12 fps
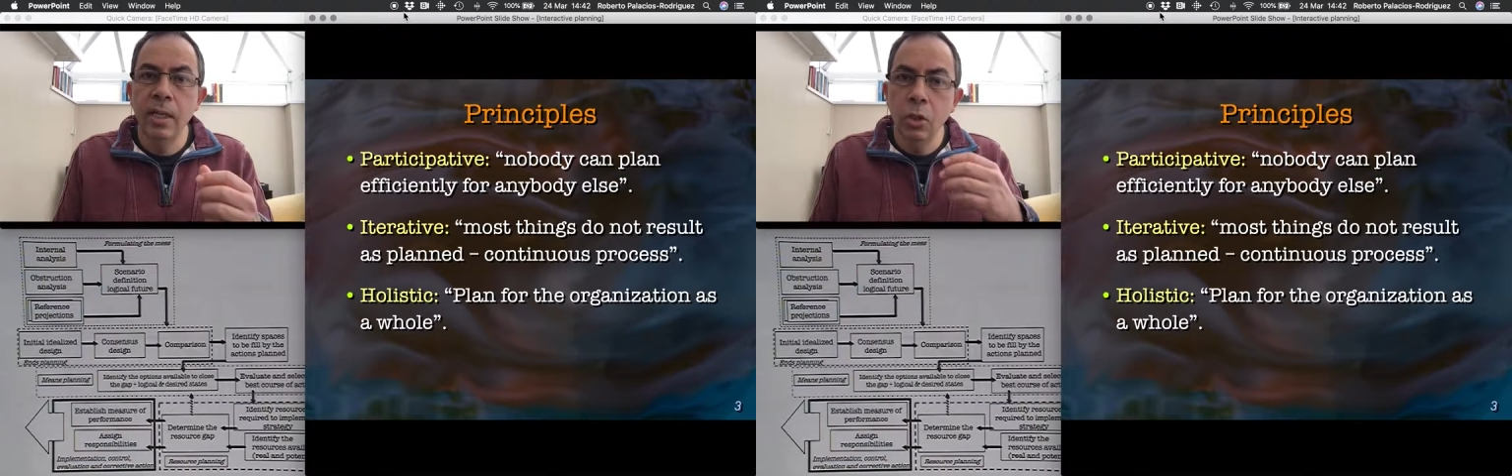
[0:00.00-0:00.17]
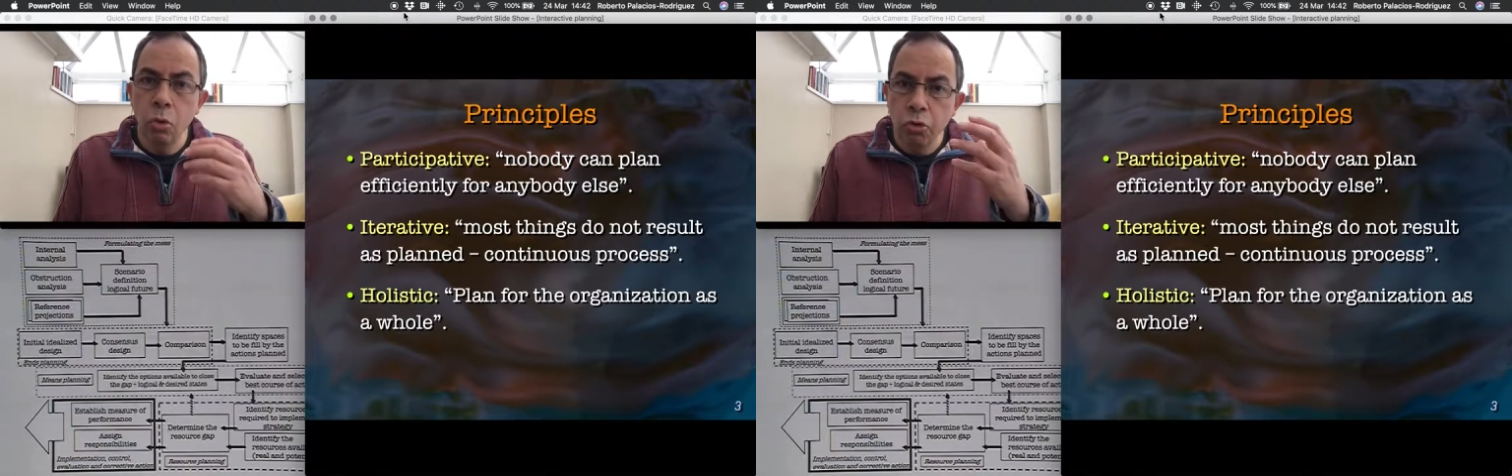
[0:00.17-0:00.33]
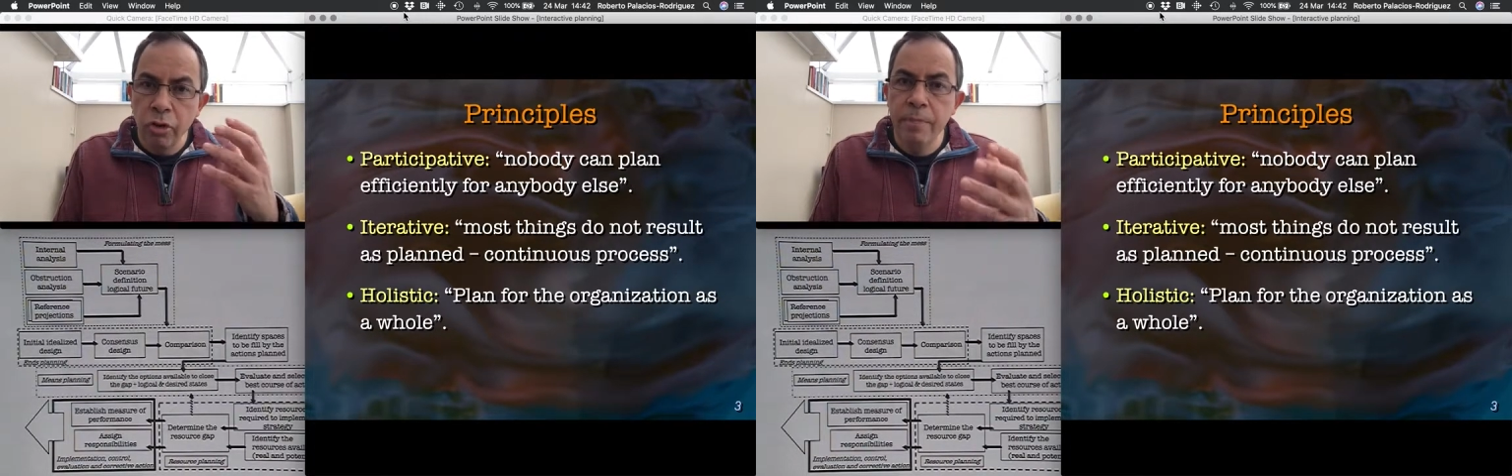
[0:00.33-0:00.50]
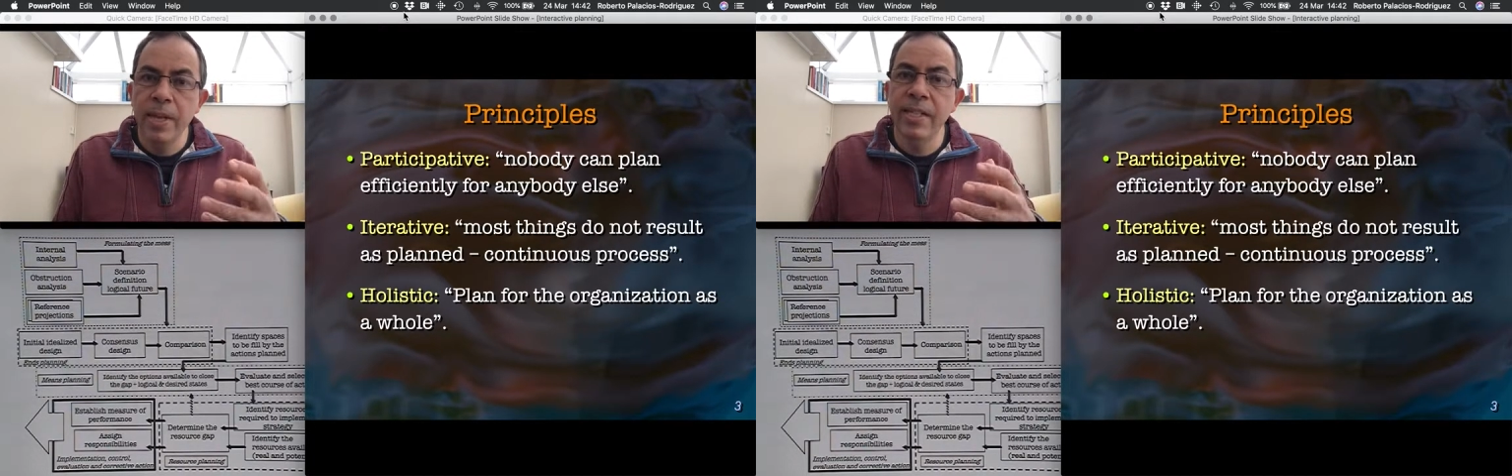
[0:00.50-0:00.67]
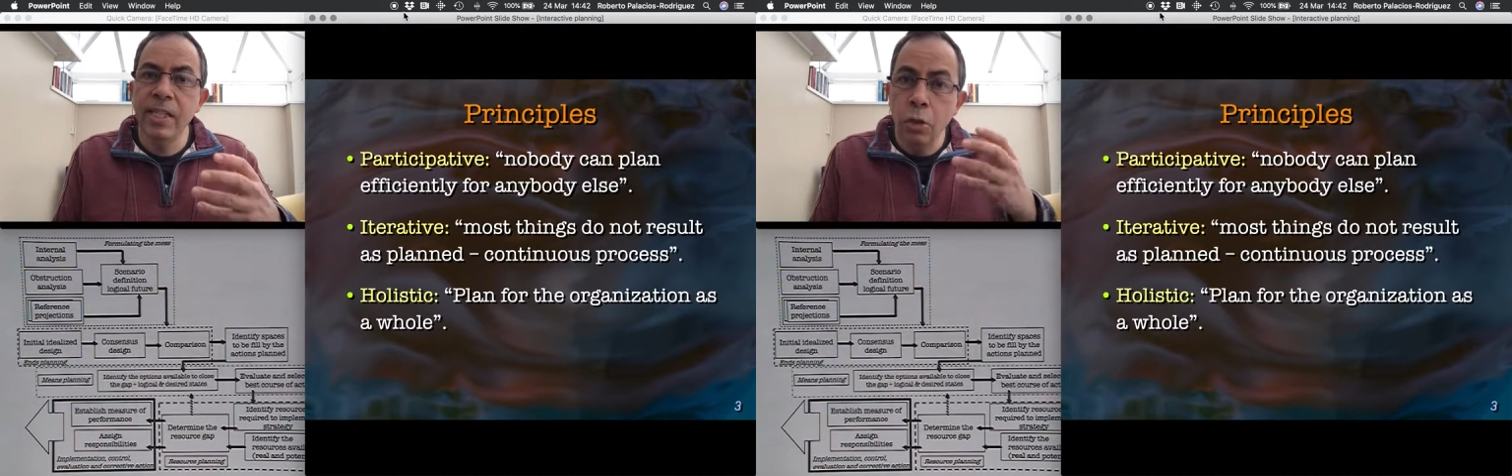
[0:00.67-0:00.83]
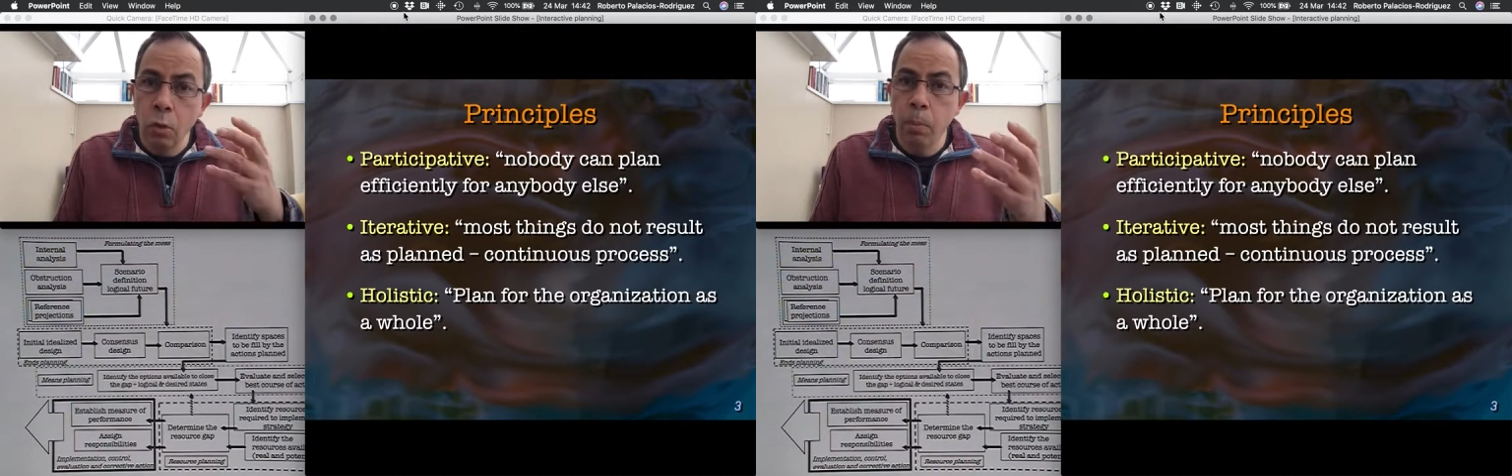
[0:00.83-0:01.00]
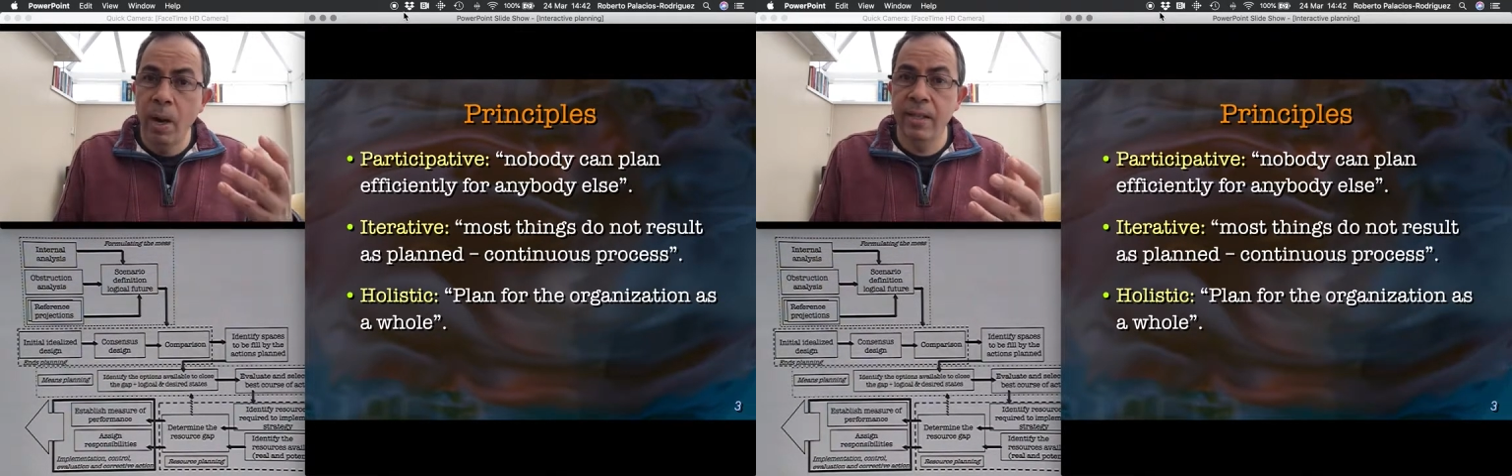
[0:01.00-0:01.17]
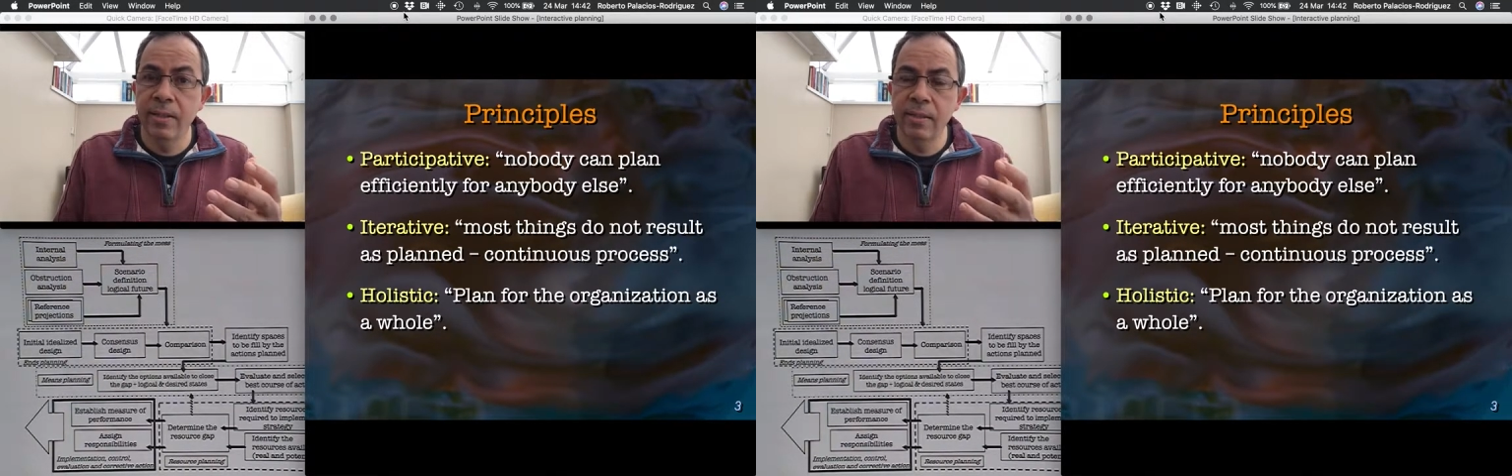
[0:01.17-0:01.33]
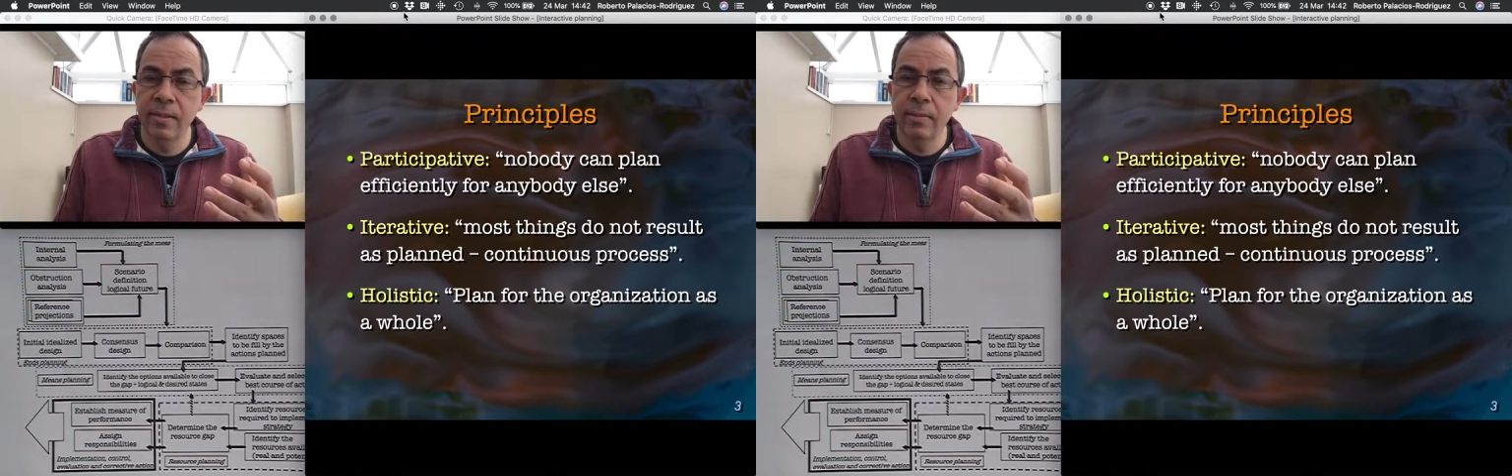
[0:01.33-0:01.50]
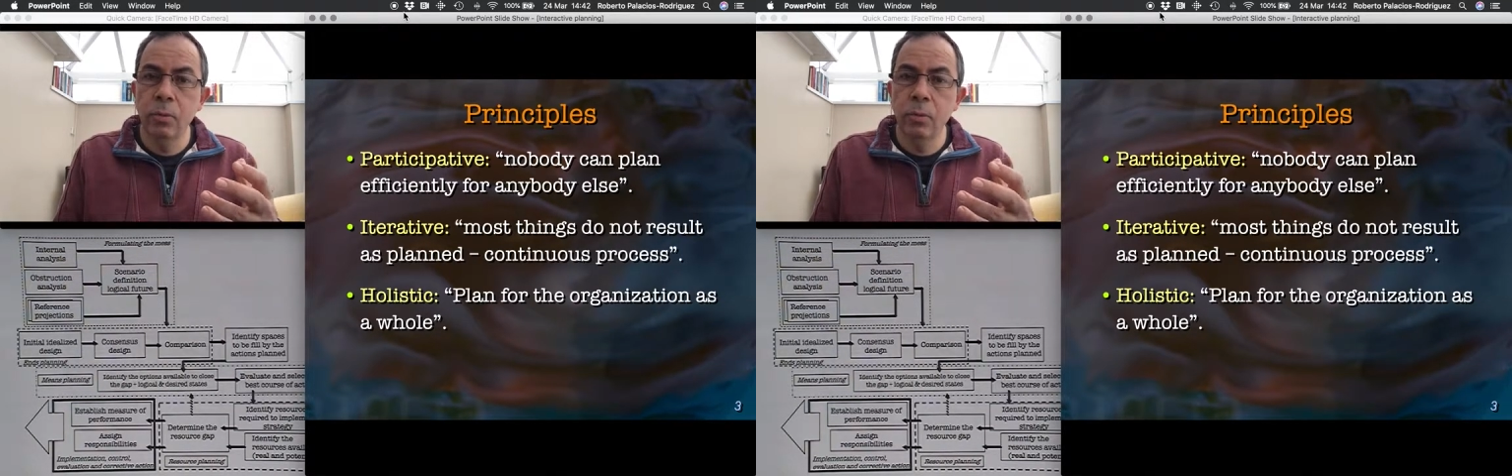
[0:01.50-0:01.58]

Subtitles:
to revisit your plans,